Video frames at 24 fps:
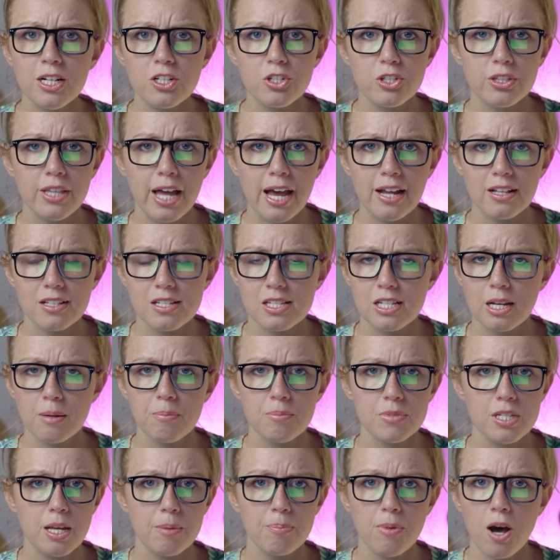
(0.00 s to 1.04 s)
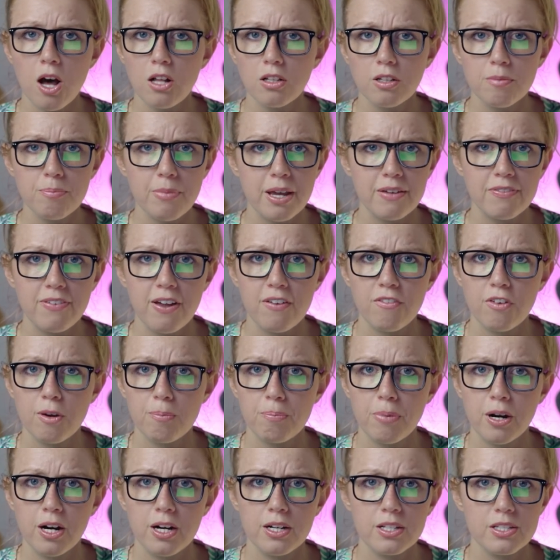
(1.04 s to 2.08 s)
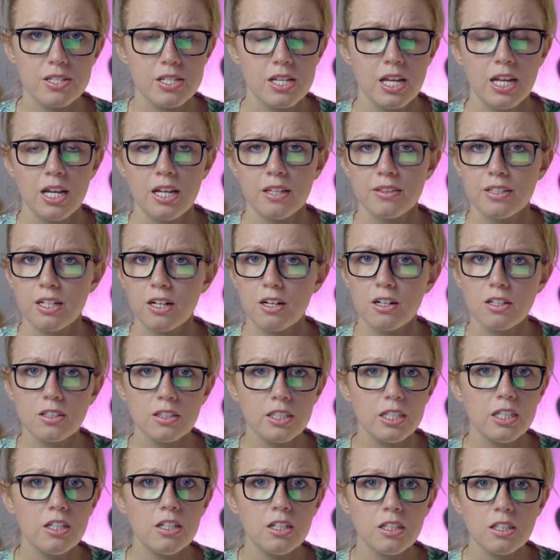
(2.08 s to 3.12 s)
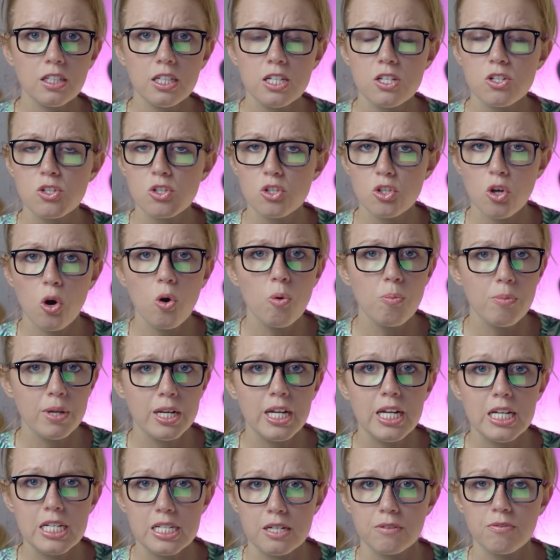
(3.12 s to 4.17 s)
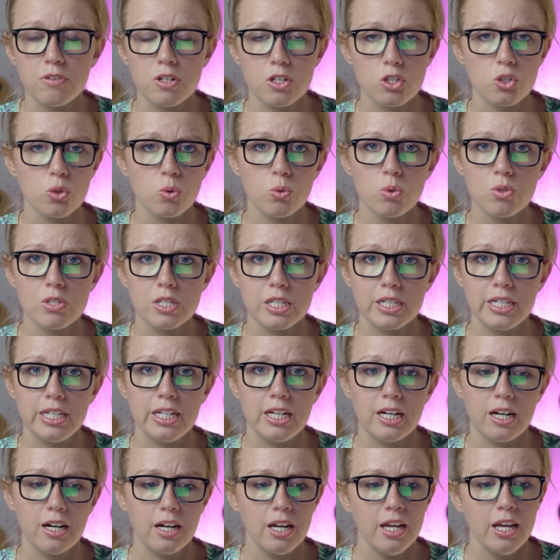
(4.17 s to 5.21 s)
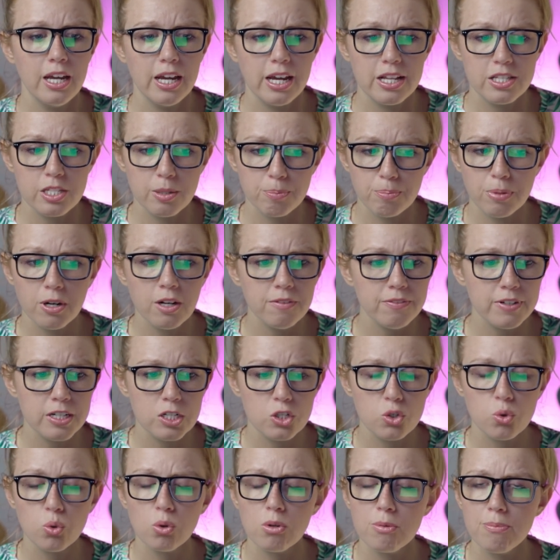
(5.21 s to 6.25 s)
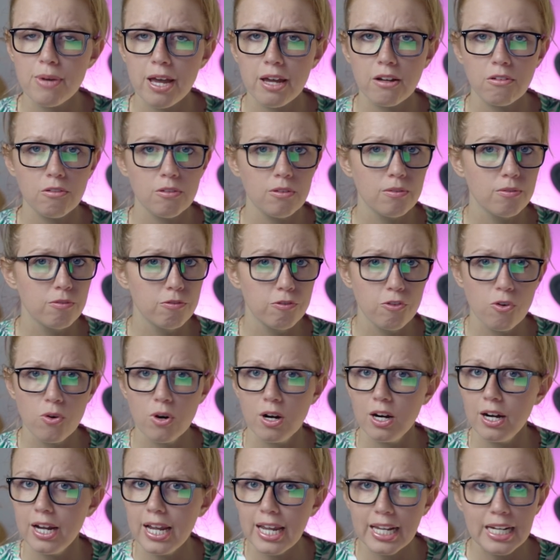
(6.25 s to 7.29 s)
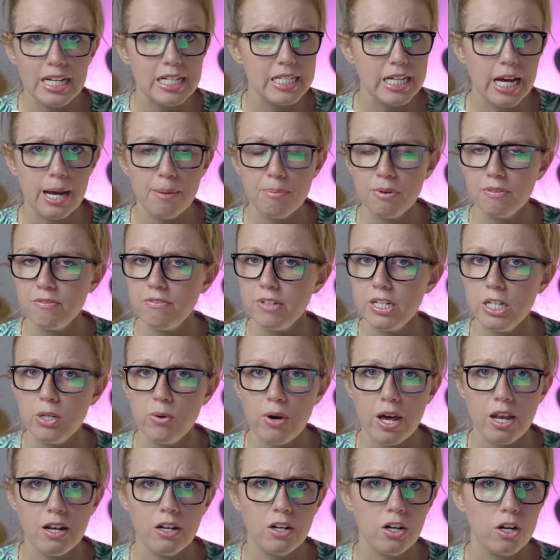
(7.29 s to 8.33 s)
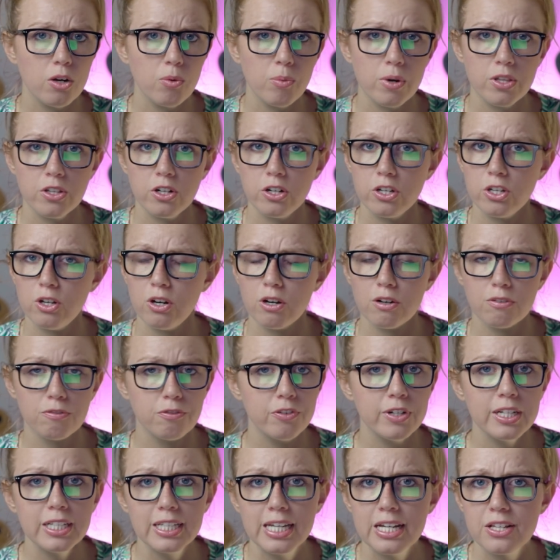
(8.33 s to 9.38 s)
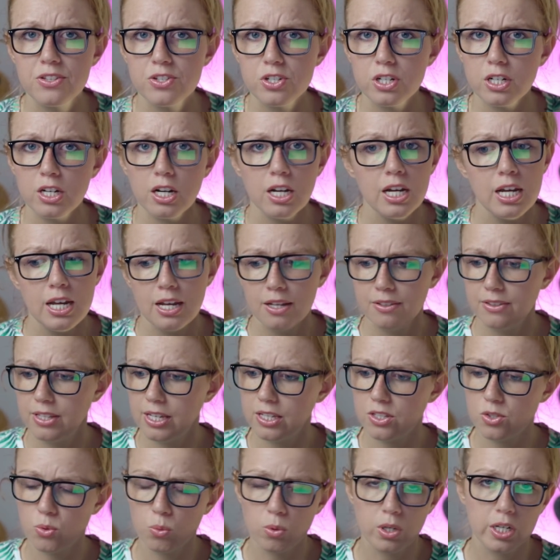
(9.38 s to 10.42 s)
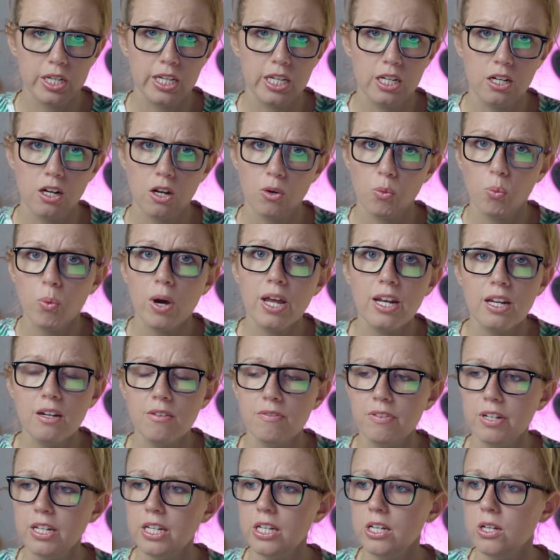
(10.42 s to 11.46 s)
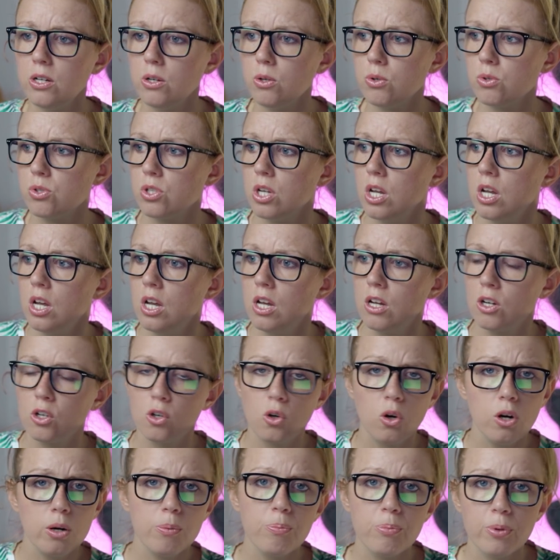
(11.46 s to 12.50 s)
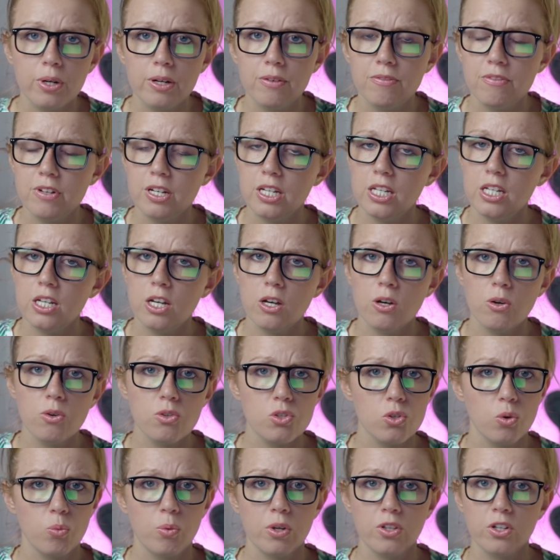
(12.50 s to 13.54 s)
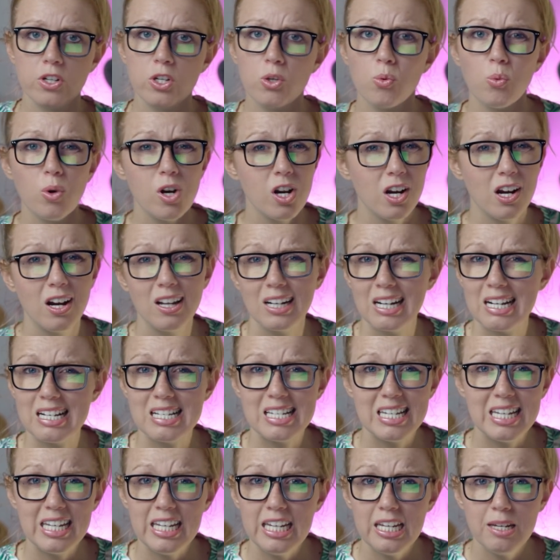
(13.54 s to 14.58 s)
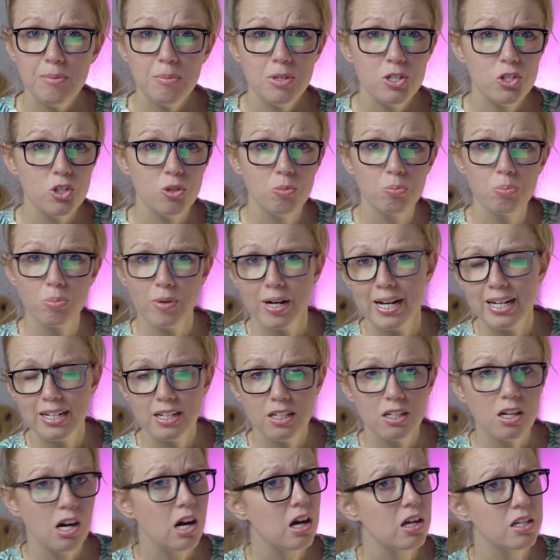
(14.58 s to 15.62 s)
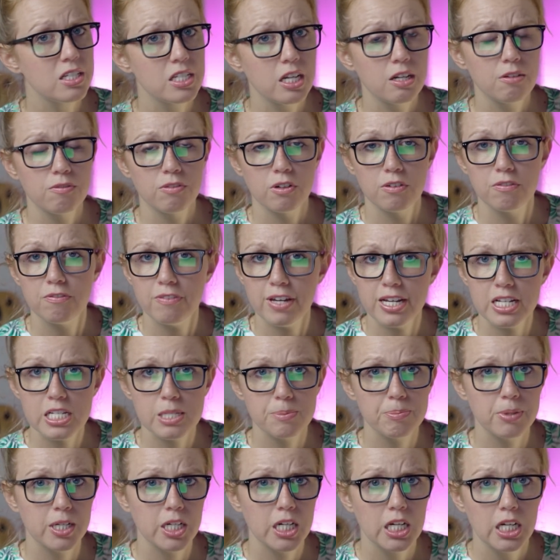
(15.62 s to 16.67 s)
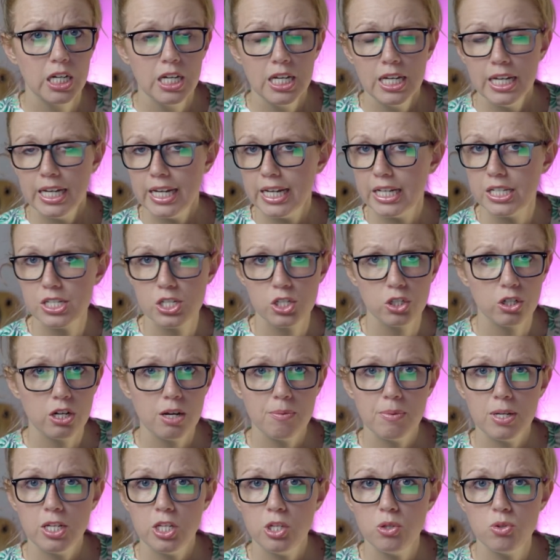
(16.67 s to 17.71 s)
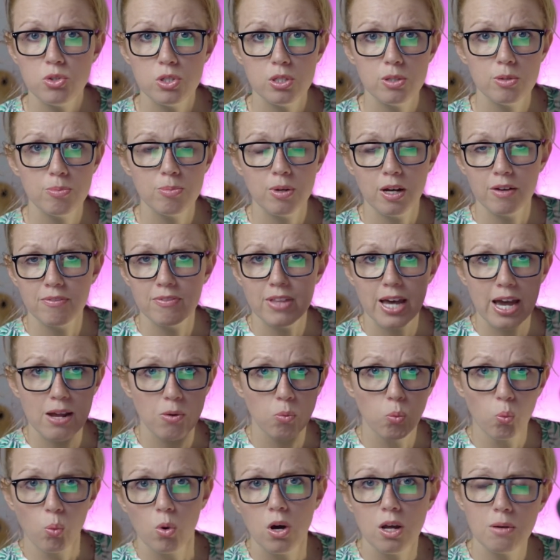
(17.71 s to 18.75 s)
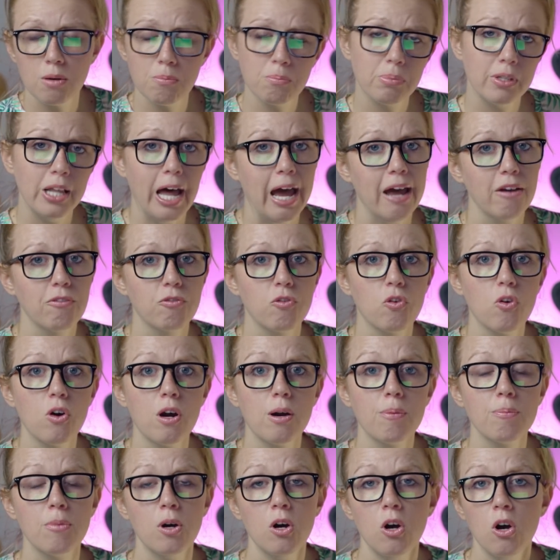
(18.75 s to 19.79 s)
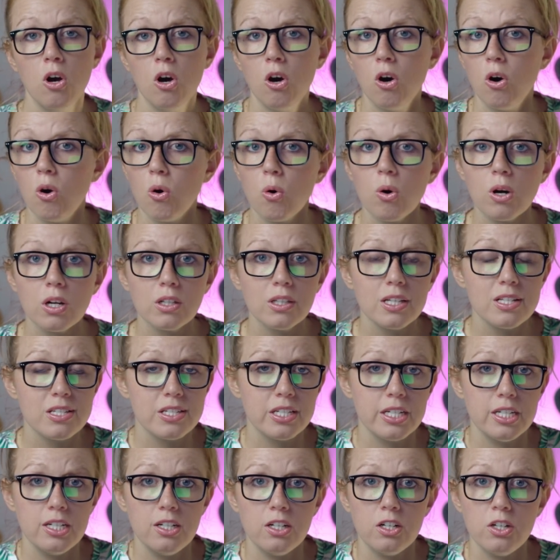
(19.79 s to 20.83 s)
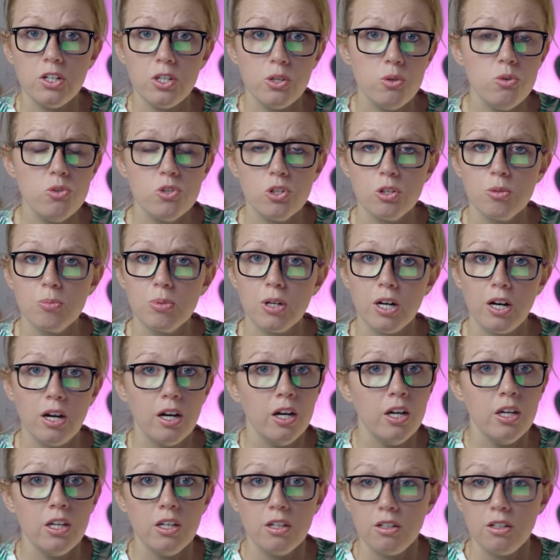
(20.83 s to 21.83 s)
much that sums up all of my favorite parts. There are literally so many different tools in here. It's a perfect tool belt for any type of video editor, whether you're a freelancer that's working on wedding videos, corporate videos, whether you work on a team and do branded content for Facebook, Instagram, and YouTube of that one platform, or let's say you're a YouTuber